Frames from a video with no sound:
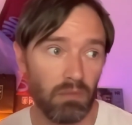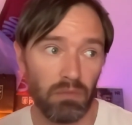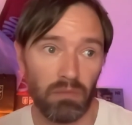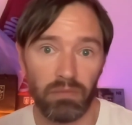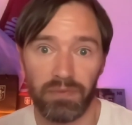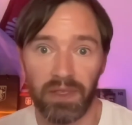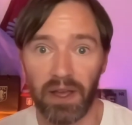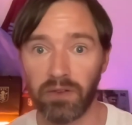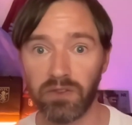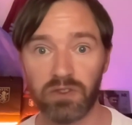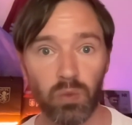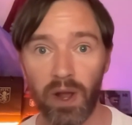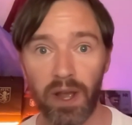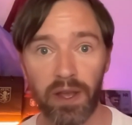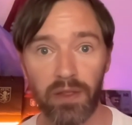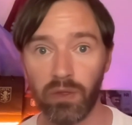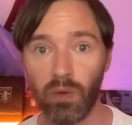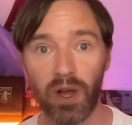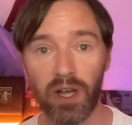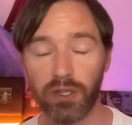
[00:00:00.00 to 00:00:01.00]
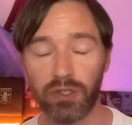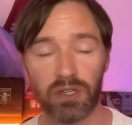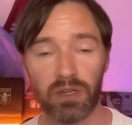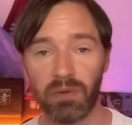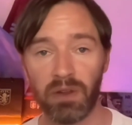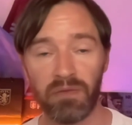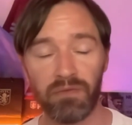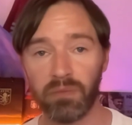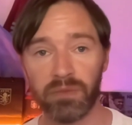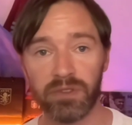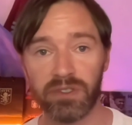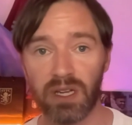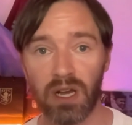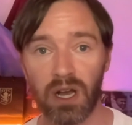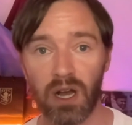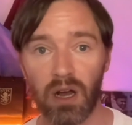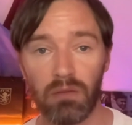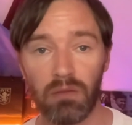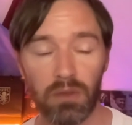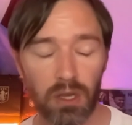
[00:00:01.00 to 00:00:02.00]
That's the way it should have been from the
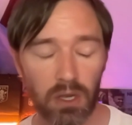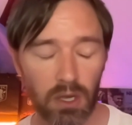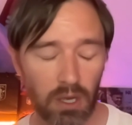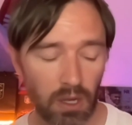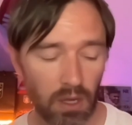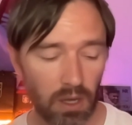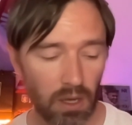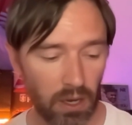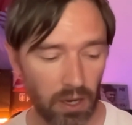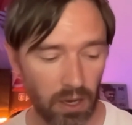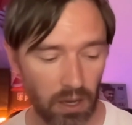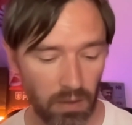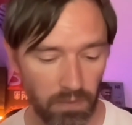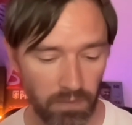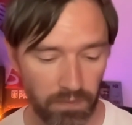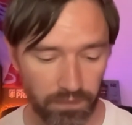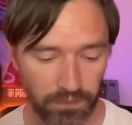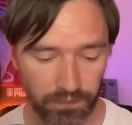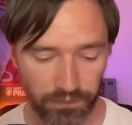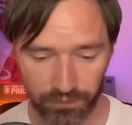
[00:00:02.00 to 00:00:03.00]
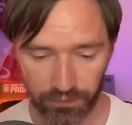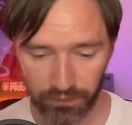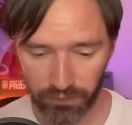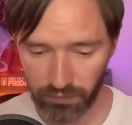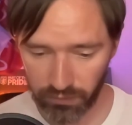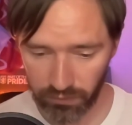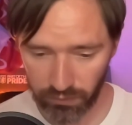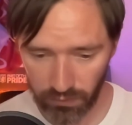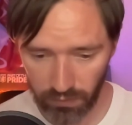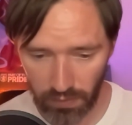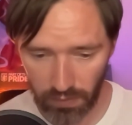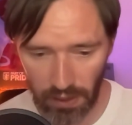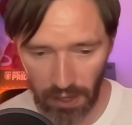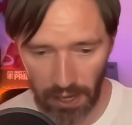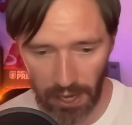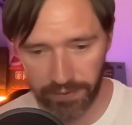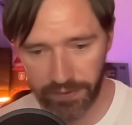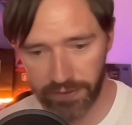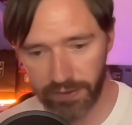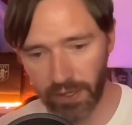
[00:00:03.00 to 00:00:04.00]
start. And
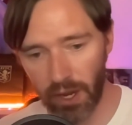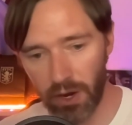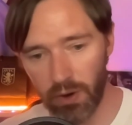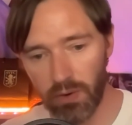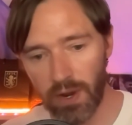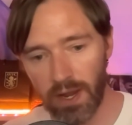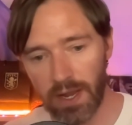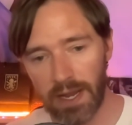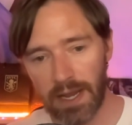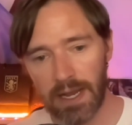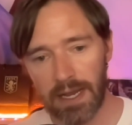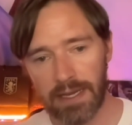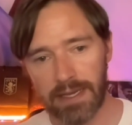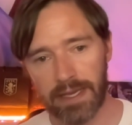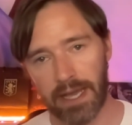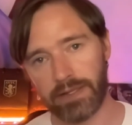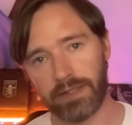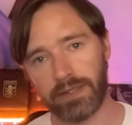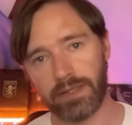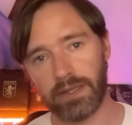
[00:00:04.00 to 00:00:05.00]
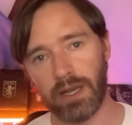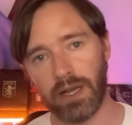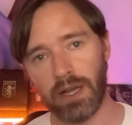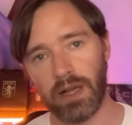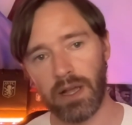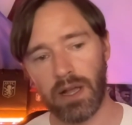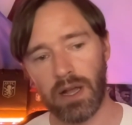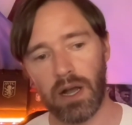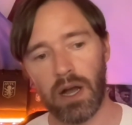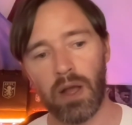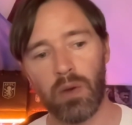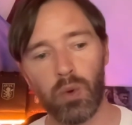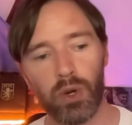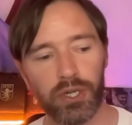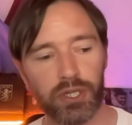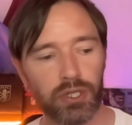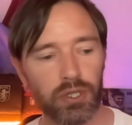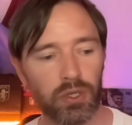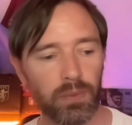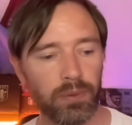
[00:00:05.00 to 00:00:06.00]
so, yes, I
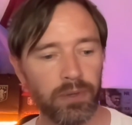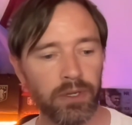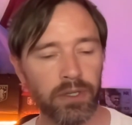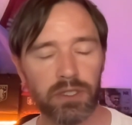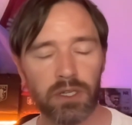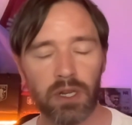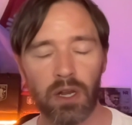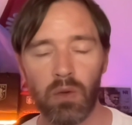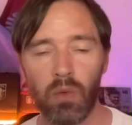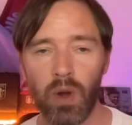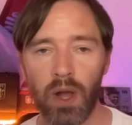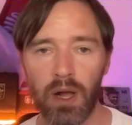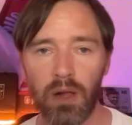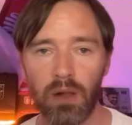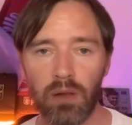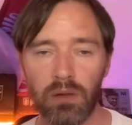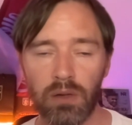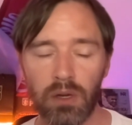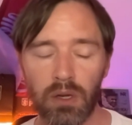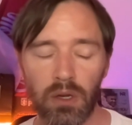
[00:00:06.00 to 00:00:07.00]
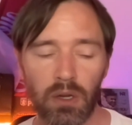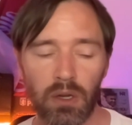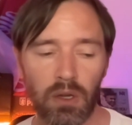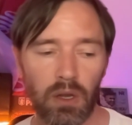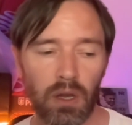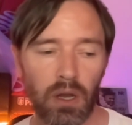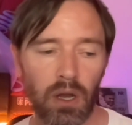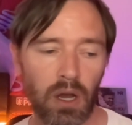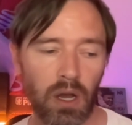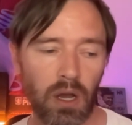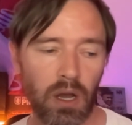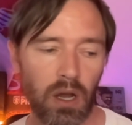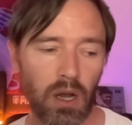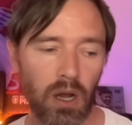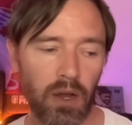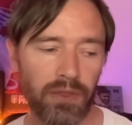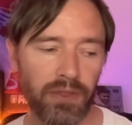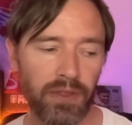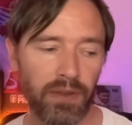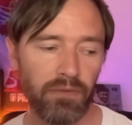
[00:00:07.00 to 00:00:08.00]
wish Purslow well. I
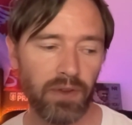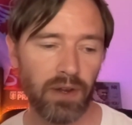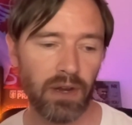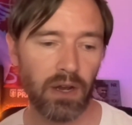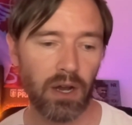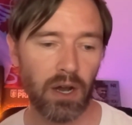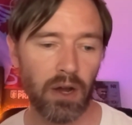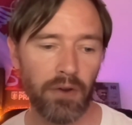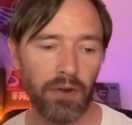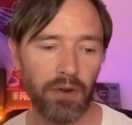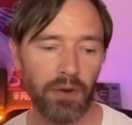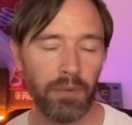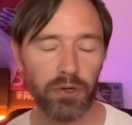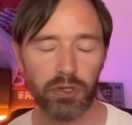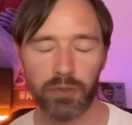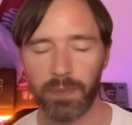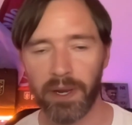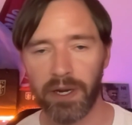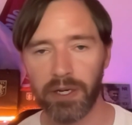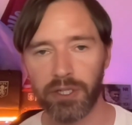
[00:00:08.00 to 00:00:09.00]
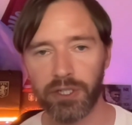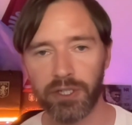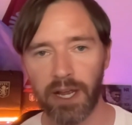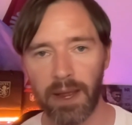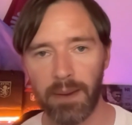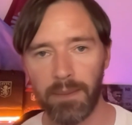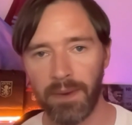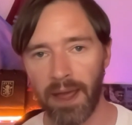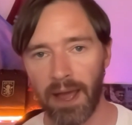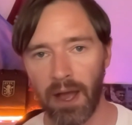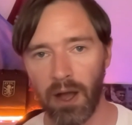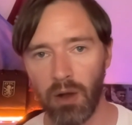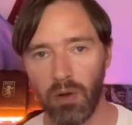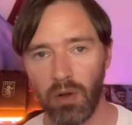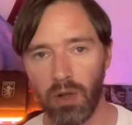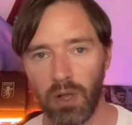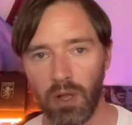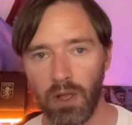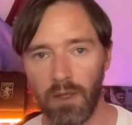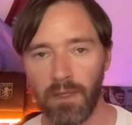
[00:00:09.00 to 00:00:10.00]
think Villa are in a much better shape now
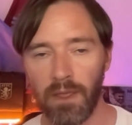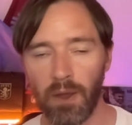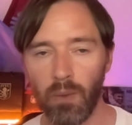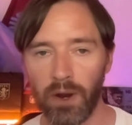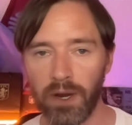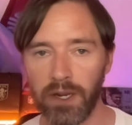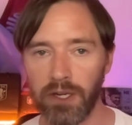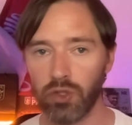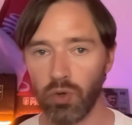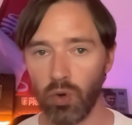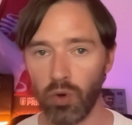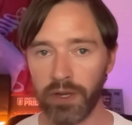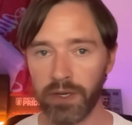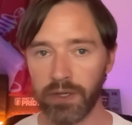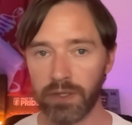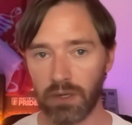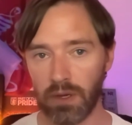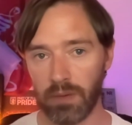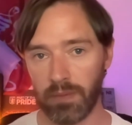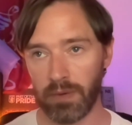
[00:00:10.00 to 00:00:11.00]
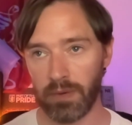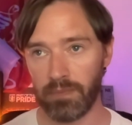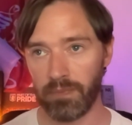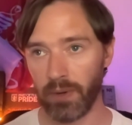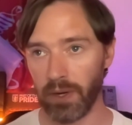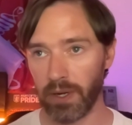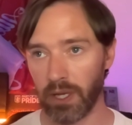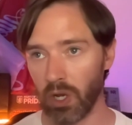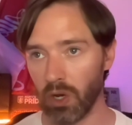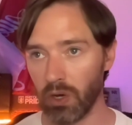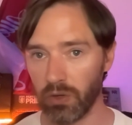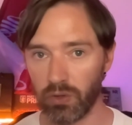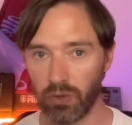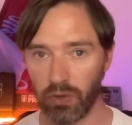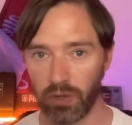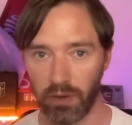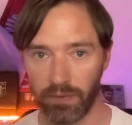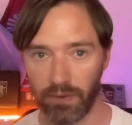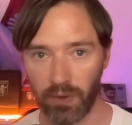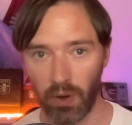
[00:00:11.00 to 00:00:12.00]
than when he joined. I mean, by God, could it
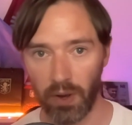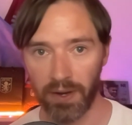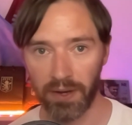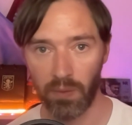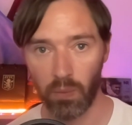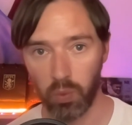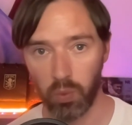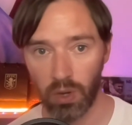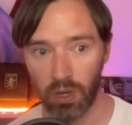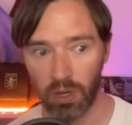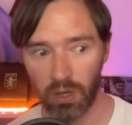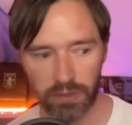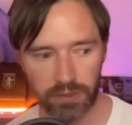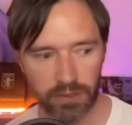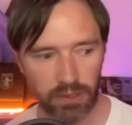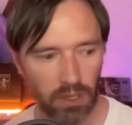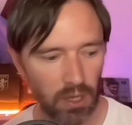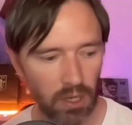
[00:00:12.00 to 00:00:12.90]
have got any worse?